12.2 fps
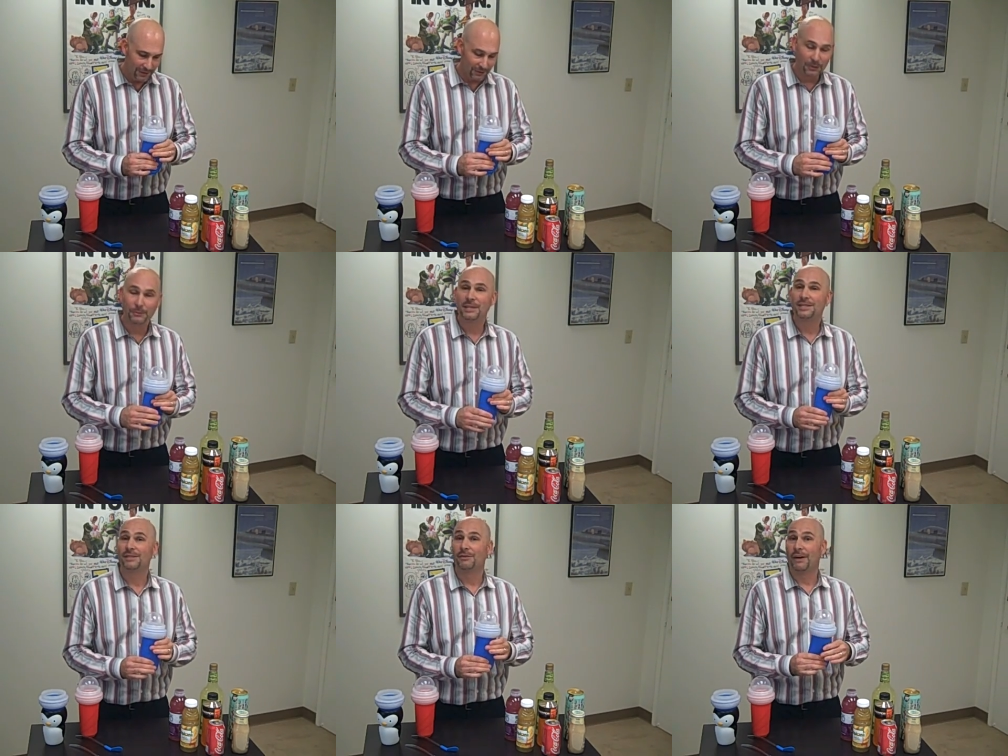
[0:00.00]
there are little
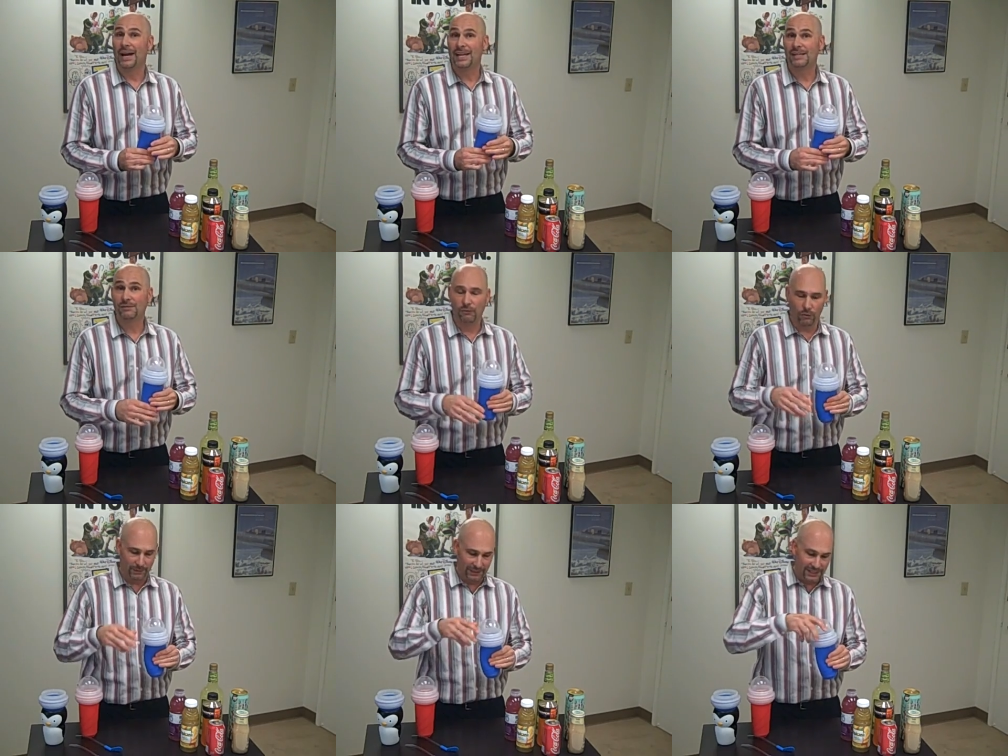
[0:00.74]
pieces of ice
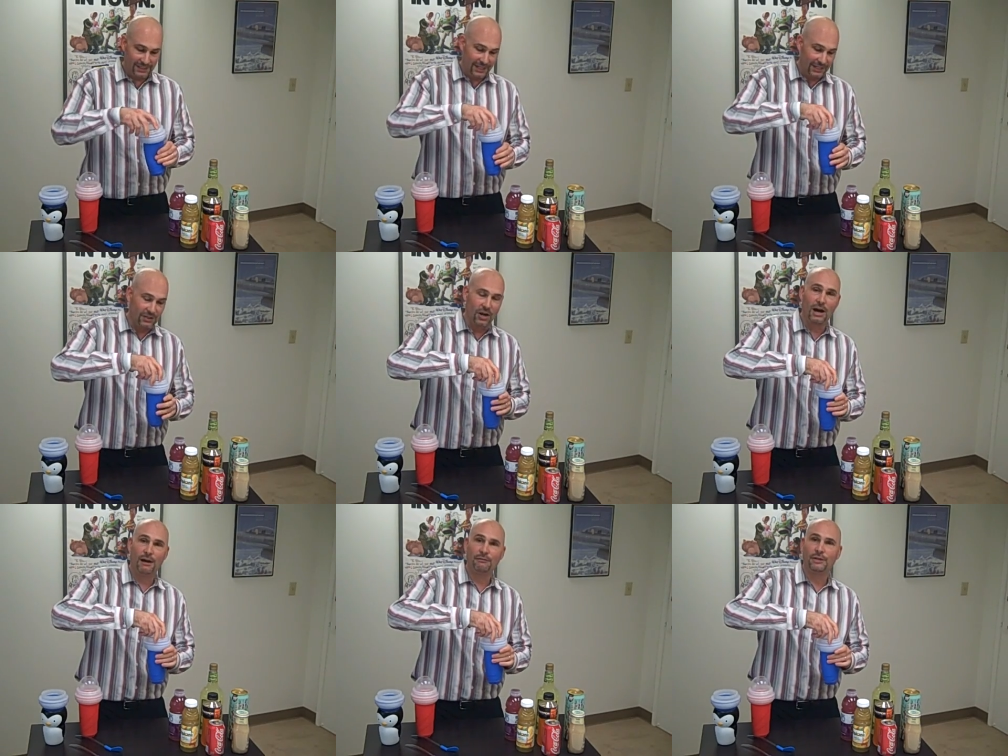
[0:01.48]
forming because it gets
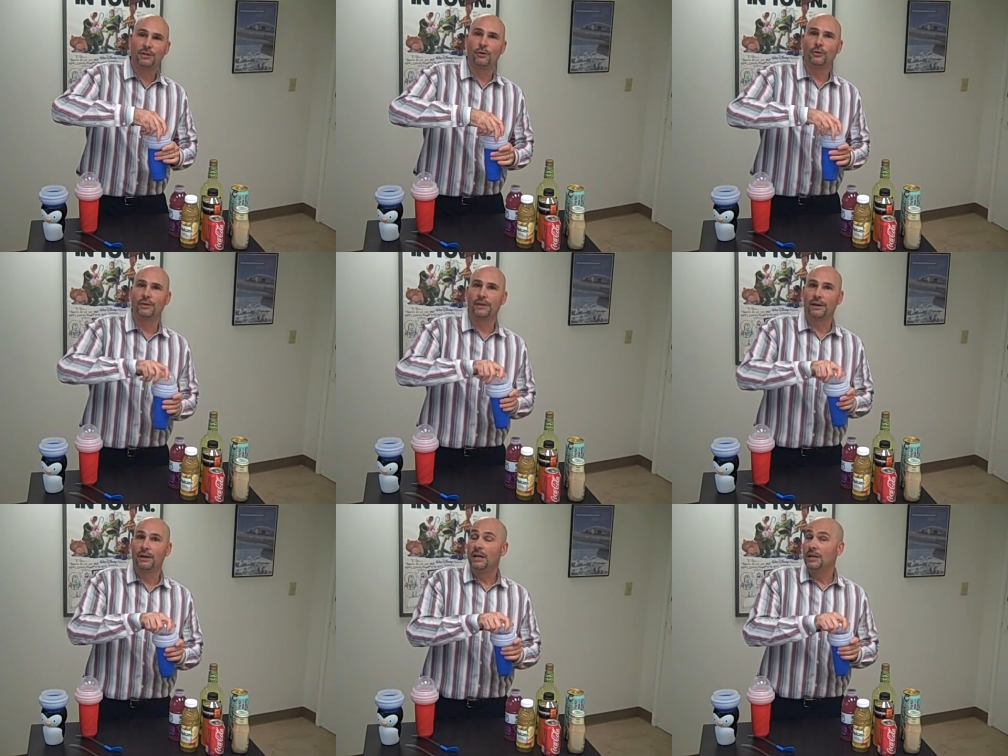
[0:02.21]
awfully cold in
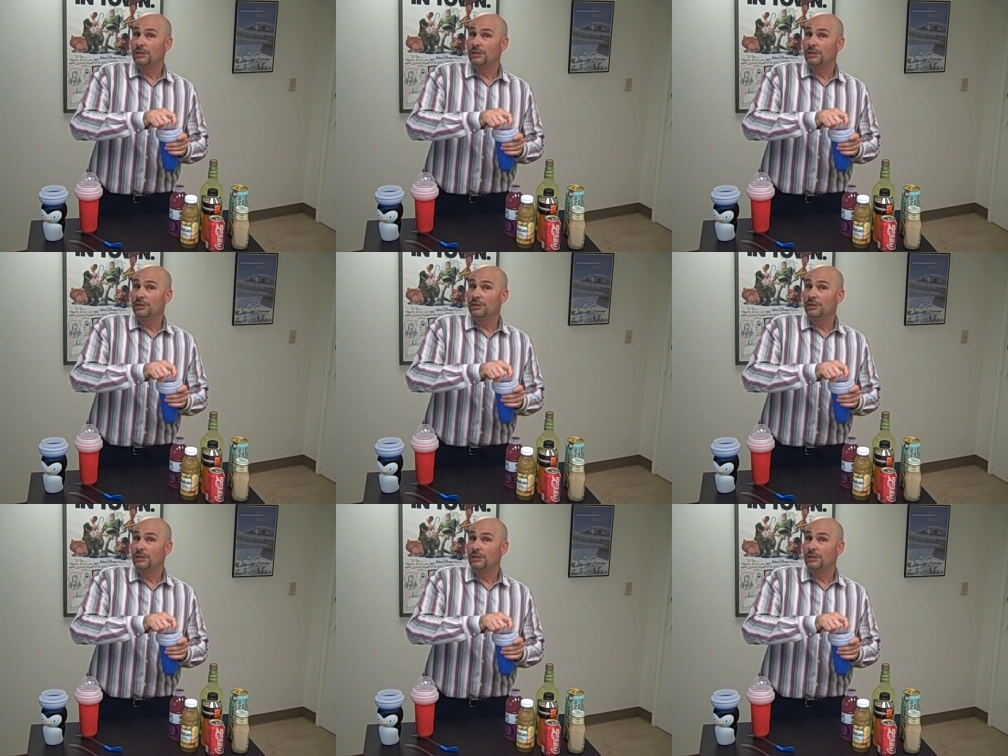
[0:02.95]
there.